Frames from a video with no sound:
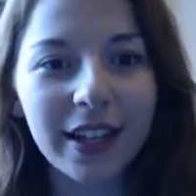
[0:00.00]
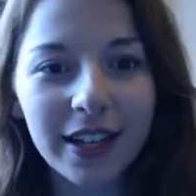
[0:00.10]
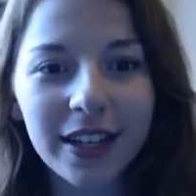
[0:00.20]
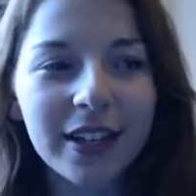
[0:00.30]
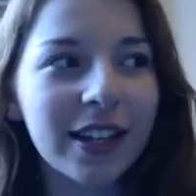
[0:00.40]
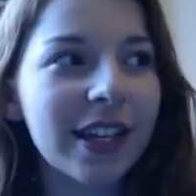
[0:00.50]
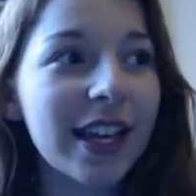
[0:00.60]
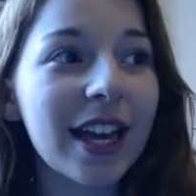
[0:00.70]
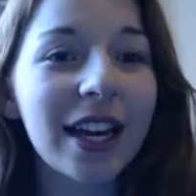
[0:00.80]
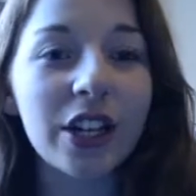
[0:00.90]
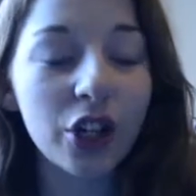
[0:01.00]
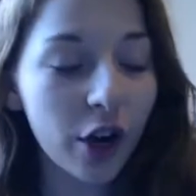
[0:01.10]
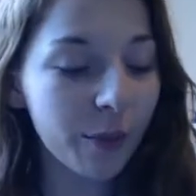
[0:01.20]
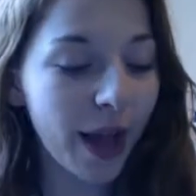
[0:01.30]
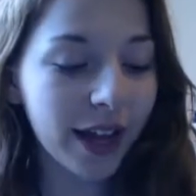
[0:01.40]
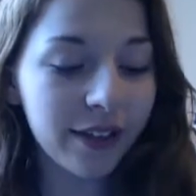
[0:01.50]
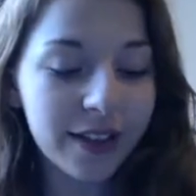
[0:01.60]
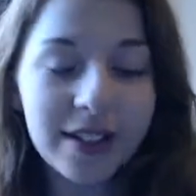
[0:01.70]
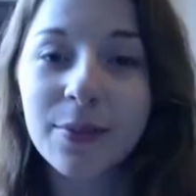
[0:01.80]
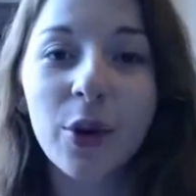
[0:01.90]
in Italy, and I got back
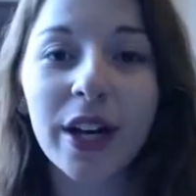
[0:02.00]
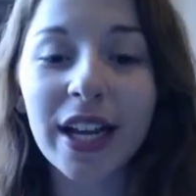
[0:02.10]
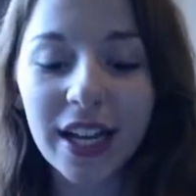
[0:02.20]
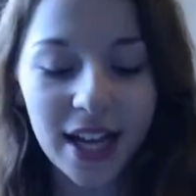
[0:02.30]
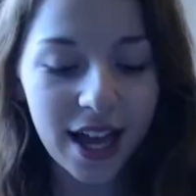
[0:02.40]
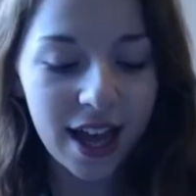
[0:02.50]
this morning